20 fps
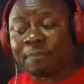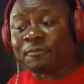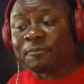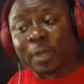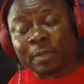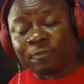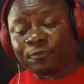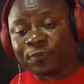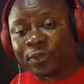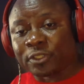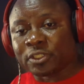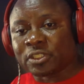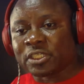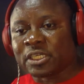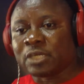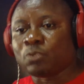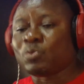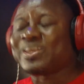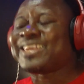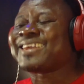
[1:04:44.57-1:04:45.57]

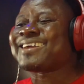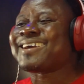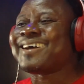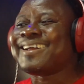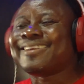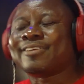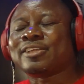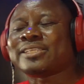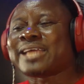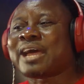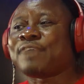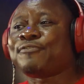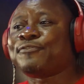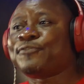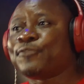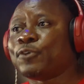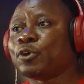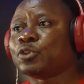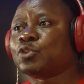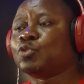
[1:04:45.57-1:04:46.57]
unfortunately, we cannot
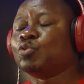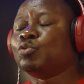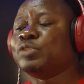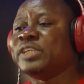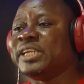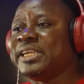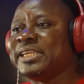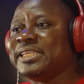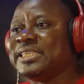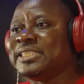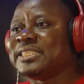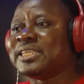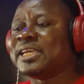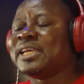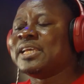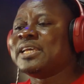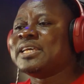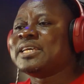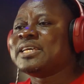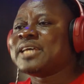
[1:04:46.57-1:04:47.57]
afford to release
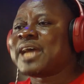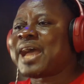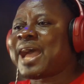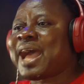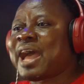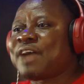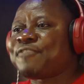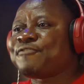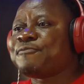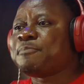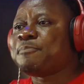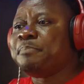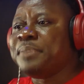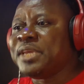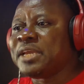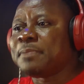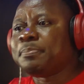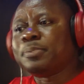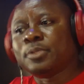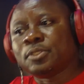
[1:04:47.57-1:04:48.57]

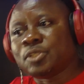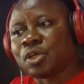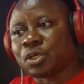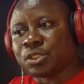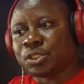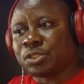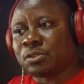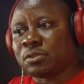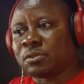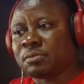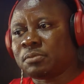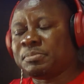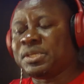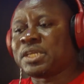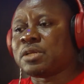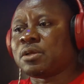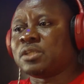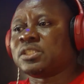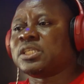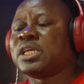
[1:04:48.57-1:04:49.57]
half-baked production
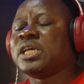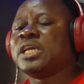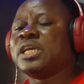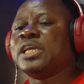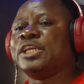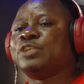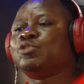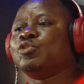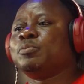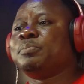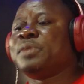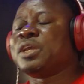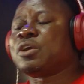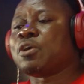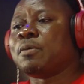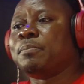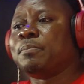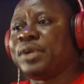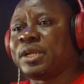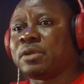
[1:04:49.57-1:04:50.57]
because it will make
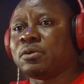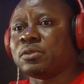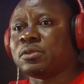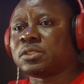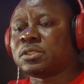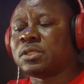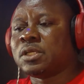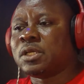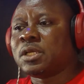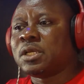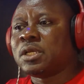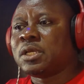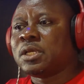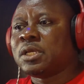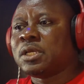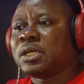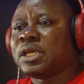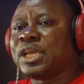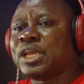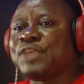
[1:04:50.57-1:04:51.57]
or break us.
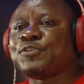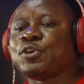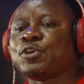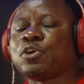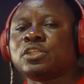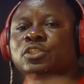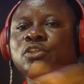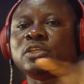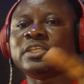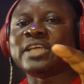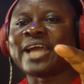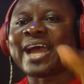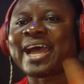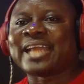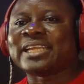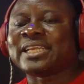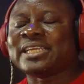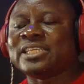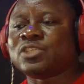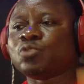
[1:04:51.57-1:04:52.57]
If you go to the
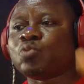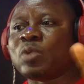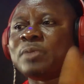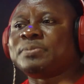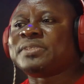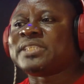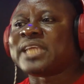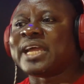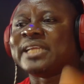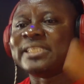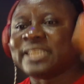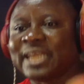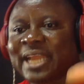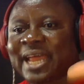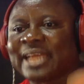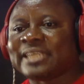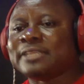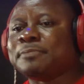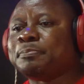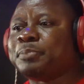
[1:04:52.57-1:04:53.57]
Athletes website, the
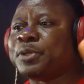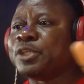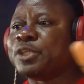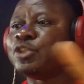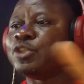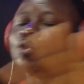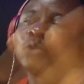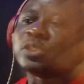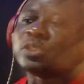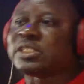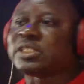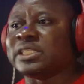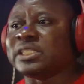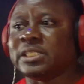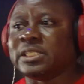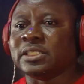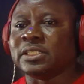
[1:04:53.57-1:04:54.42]
landing page, you will see